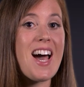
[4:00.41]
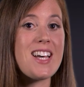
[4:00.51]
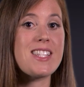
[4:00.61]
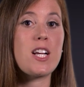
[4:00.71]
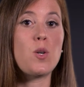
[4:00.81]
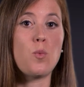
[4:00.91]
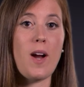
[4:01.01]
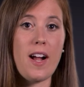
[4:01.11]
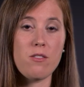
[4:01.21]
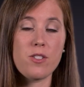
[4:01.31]
ask
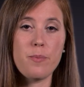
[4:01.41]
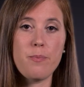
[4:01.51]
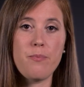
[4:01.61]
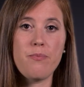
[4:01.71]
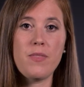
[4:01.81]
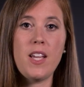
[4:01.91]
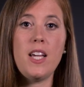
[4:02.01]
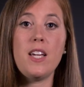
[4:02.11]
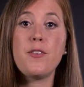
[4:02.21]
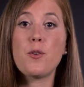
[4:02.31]
around.
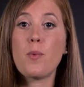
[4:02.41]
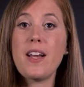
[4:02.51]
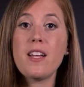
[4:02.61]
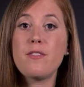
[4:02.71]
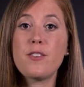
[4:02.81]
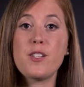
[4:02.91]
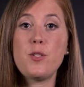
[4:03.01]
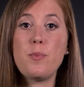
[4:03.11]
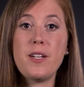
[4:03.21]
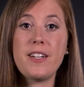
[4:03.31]
If you're writing for a
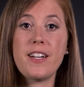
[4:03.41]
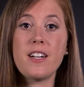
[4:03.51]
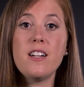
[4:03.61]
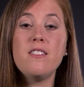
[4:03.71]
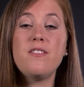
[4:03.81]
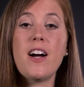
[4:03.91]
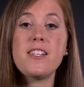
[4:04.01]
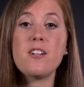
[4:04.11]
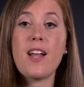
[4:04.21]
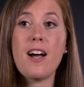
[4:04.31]
superior,
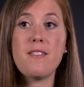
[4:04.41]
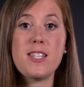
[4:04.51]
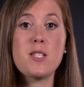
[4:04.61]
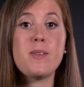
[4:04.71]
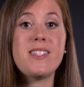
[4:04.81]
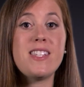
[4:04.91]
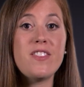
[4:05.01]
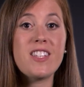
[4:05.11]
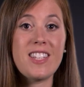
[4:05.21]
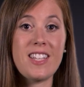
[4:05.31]
find out how they
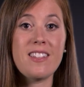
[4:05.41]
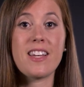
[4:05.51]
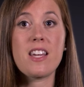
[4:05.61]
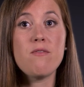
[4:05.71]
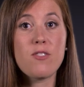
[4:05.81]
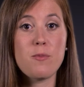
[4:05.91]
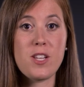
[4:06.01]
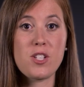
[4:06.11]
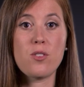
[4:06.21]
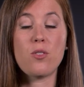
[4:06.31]
specifically like
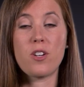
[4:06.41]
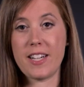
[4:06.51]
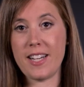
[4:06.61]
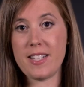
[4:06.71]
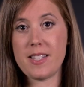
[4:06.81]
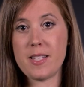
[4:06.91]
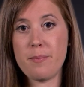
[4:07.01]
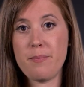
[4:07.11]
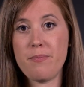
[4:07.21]
information organized.